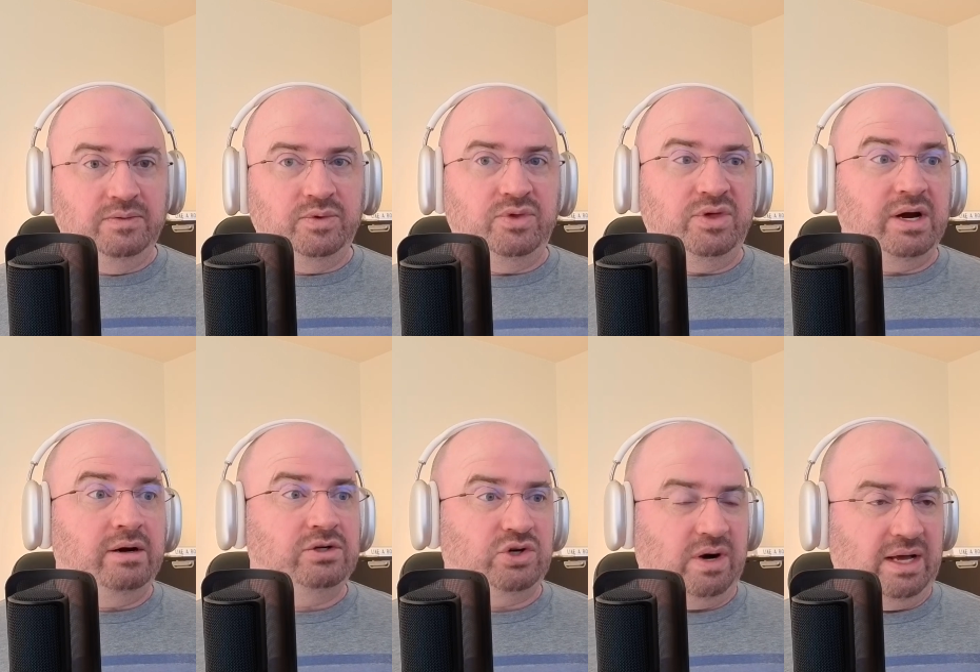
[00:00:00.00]

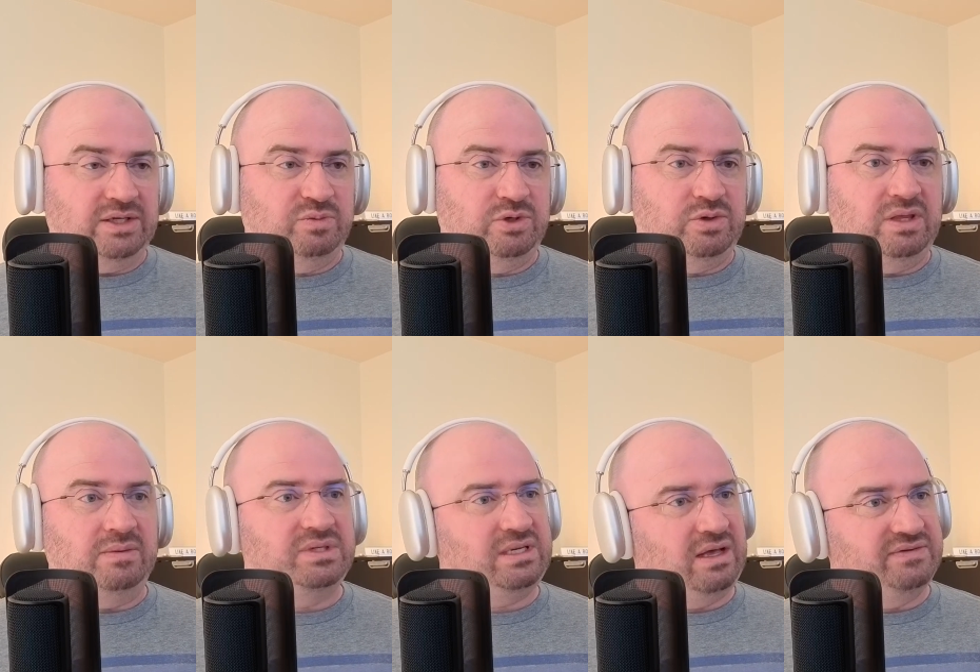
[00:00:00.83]
their trust between
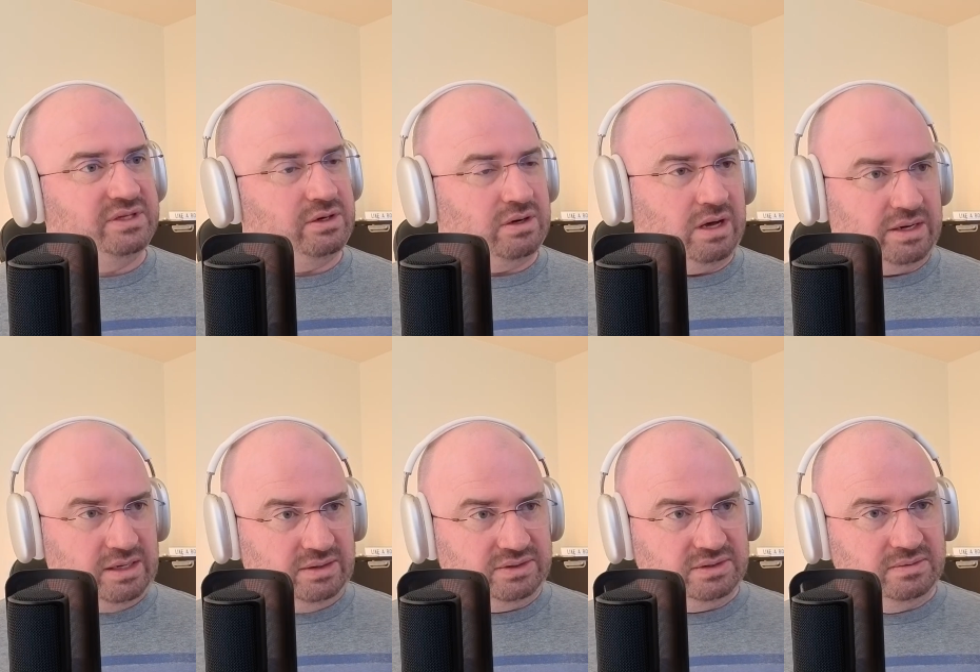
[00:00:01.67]
themselves and their
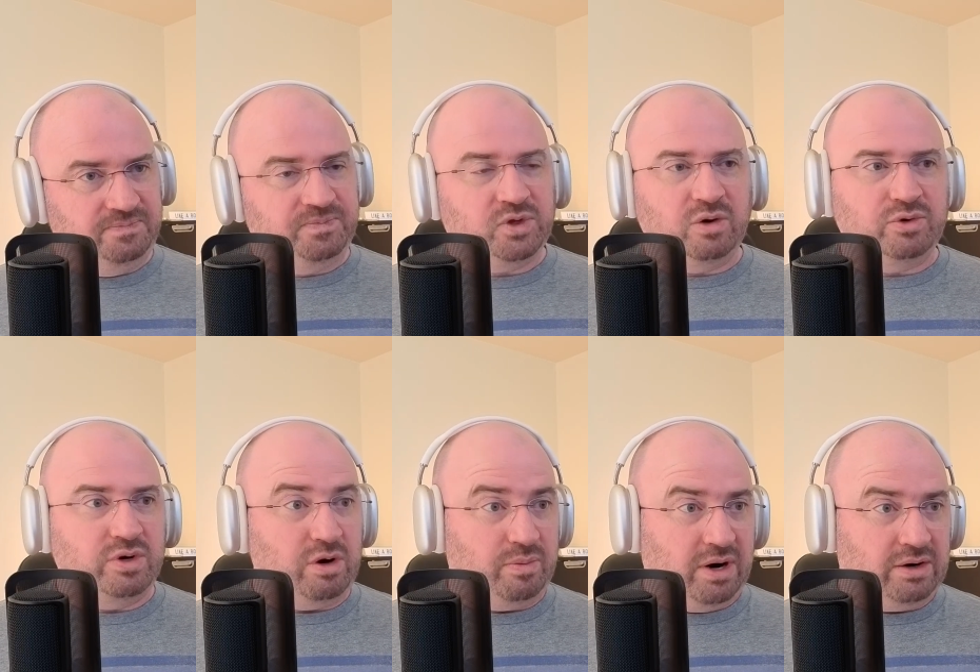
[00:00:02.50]
audience,
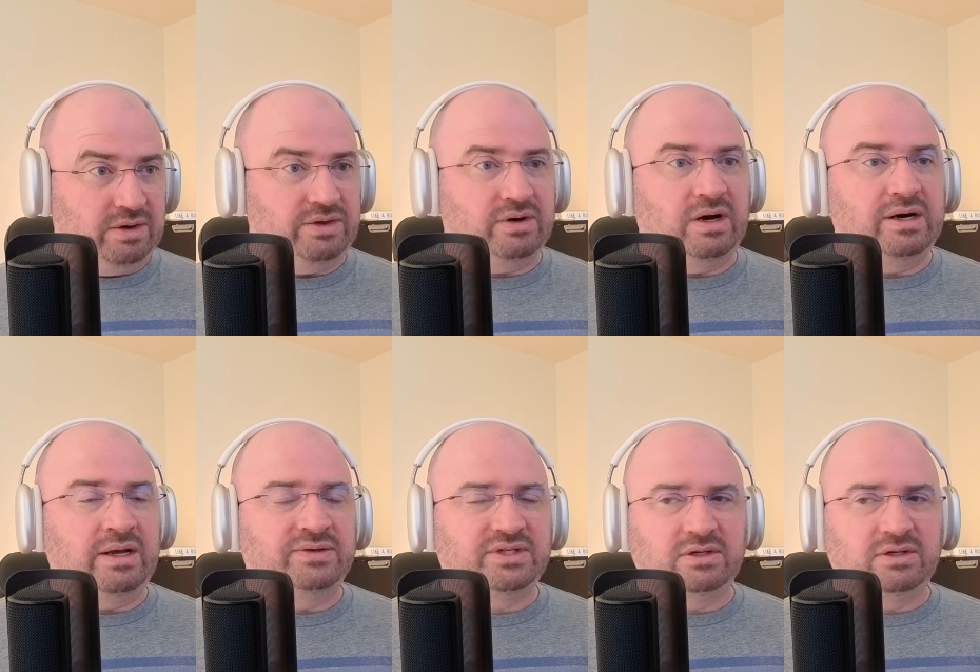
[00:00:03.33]
between your partner and their audience.